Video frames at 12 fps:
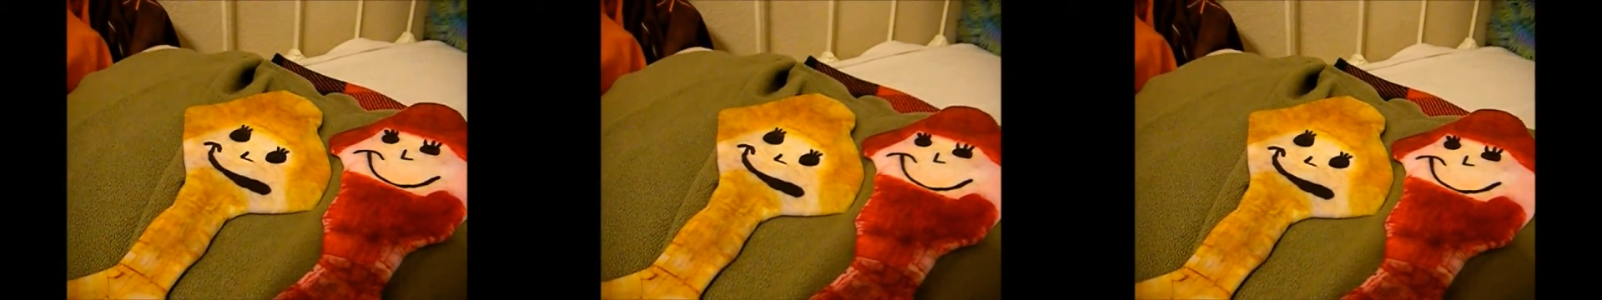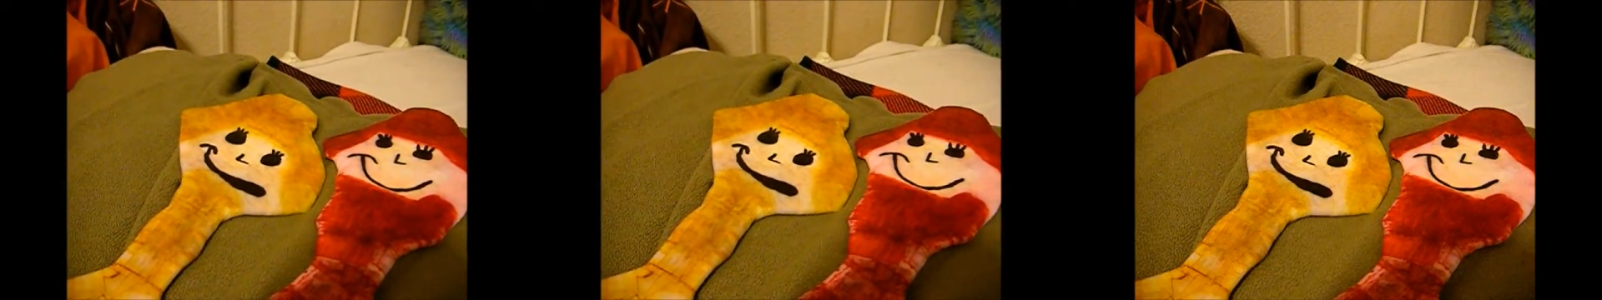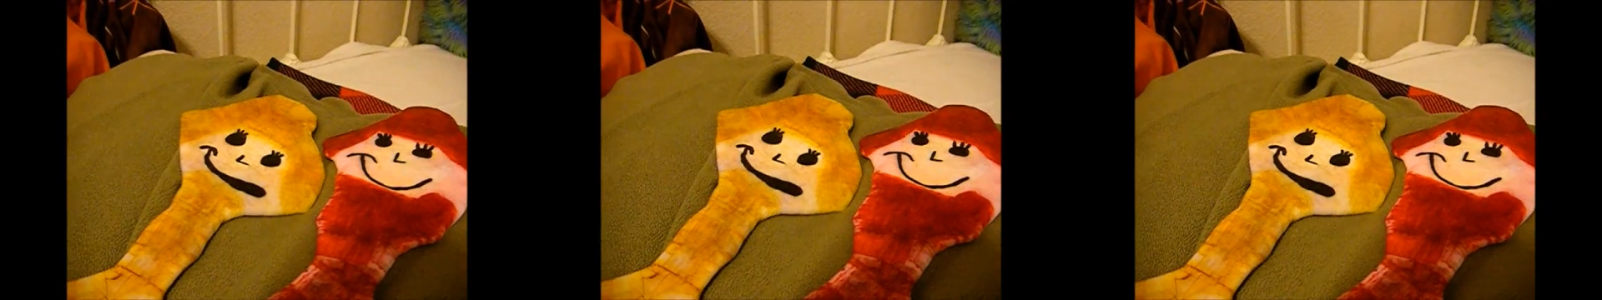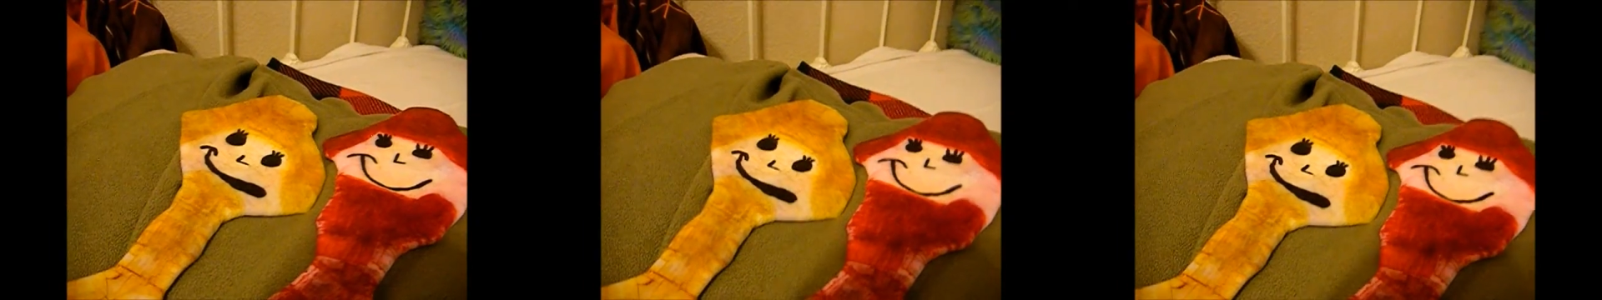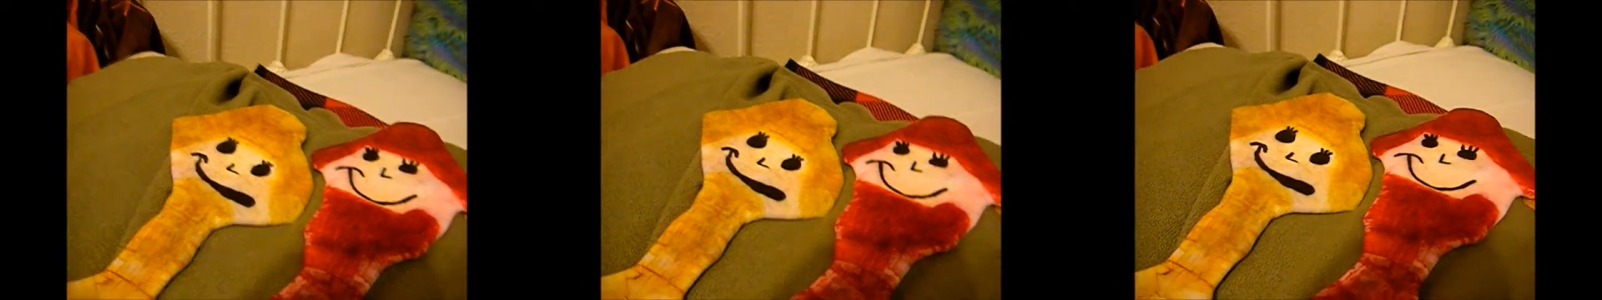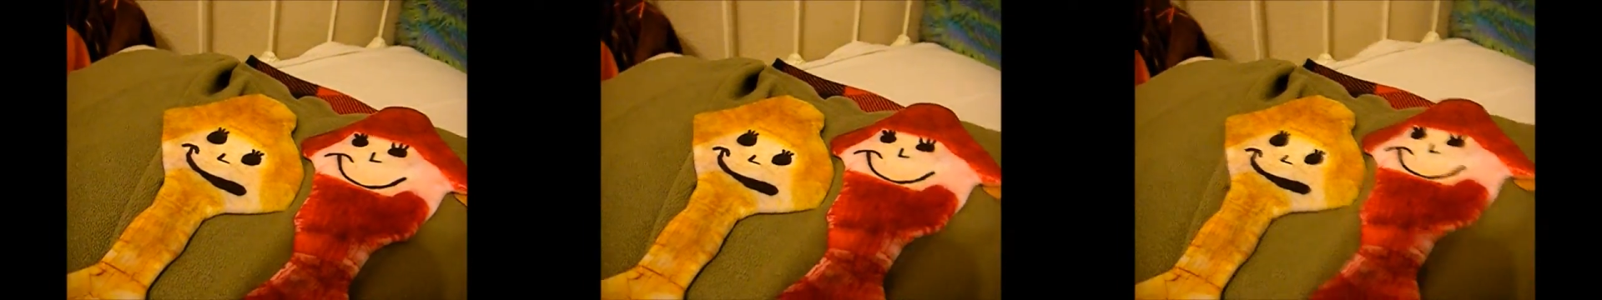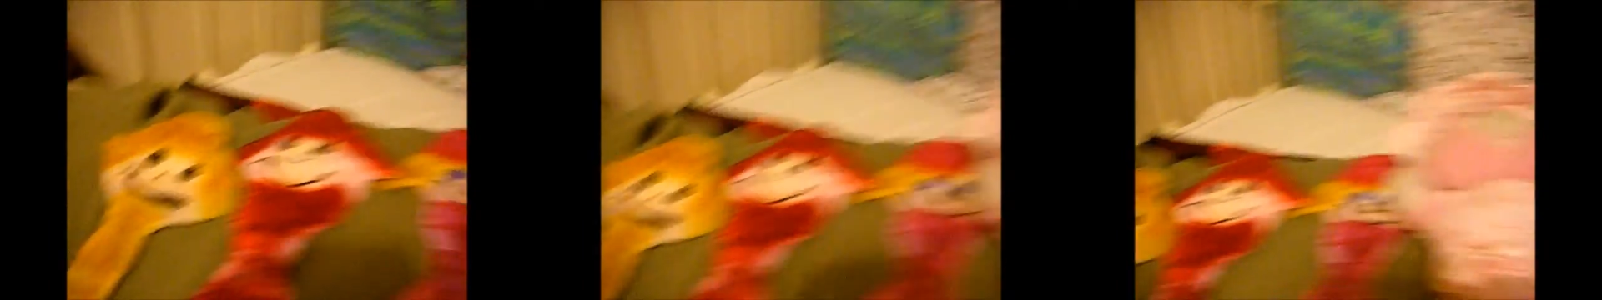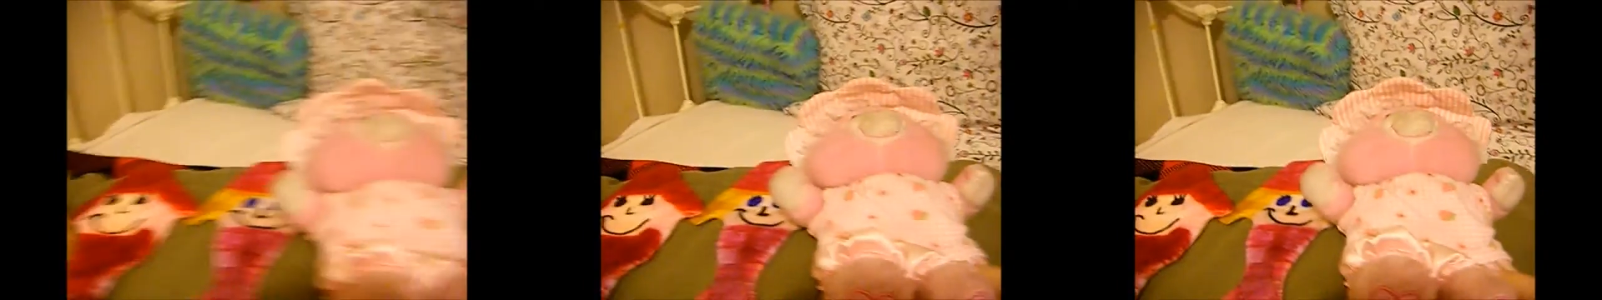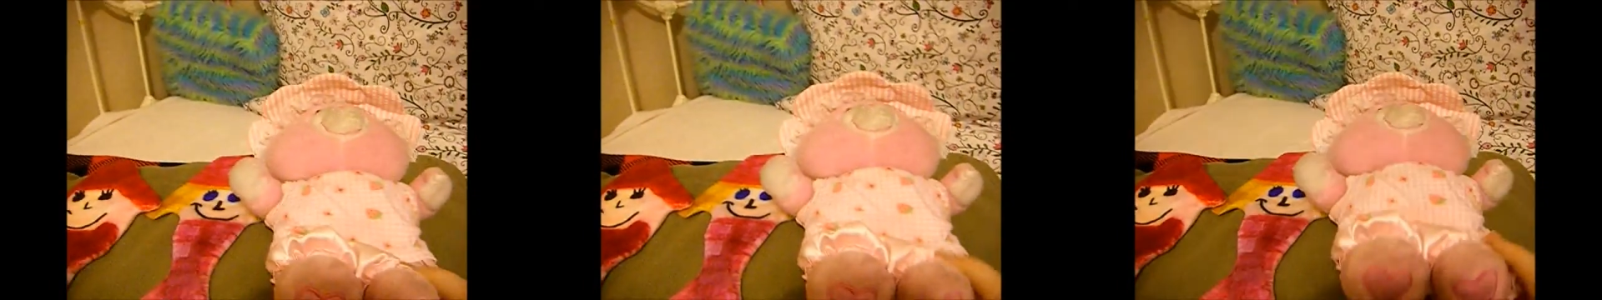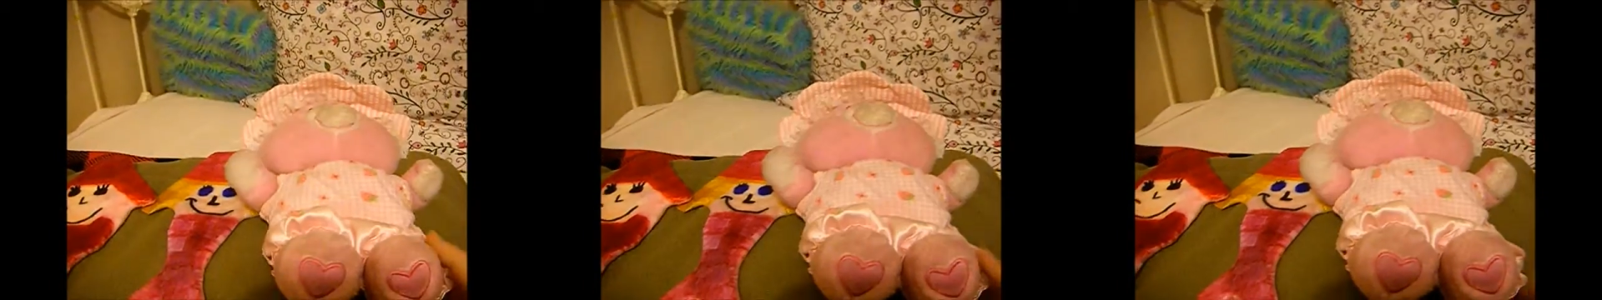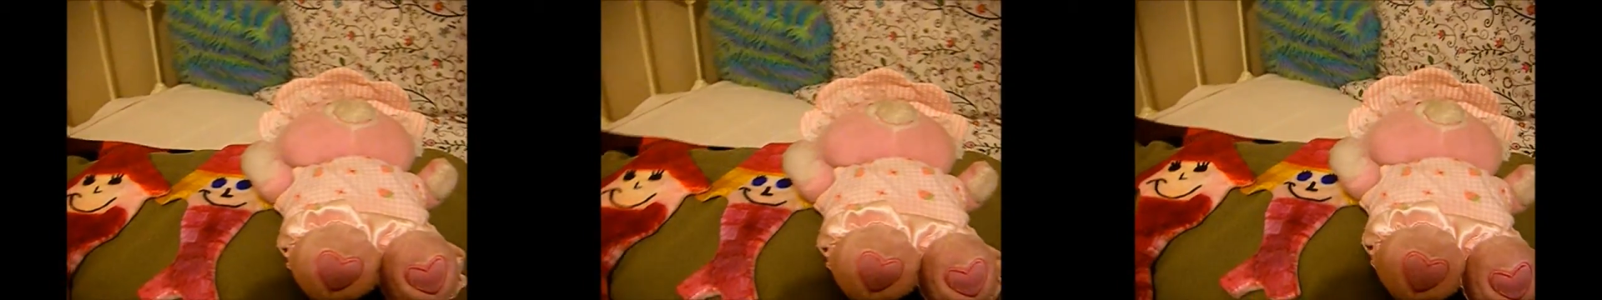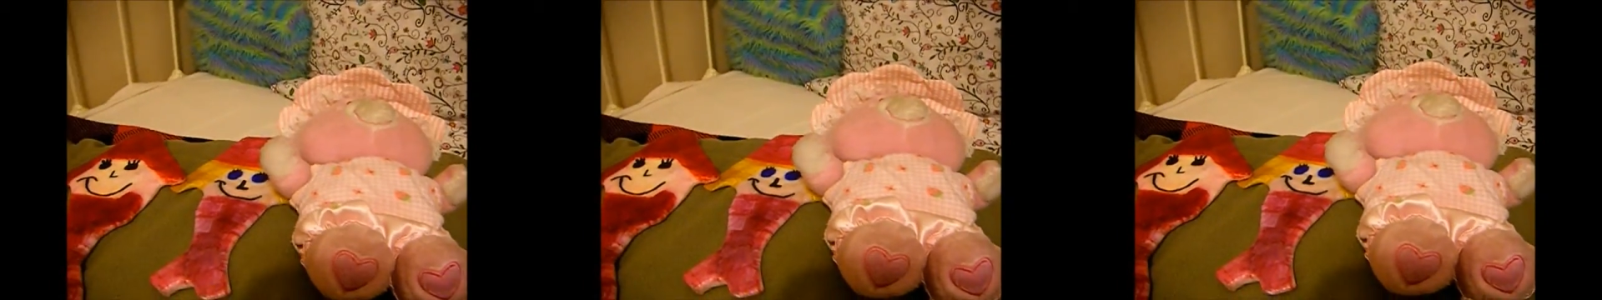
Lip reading: No face is visible, so there are no lips to read.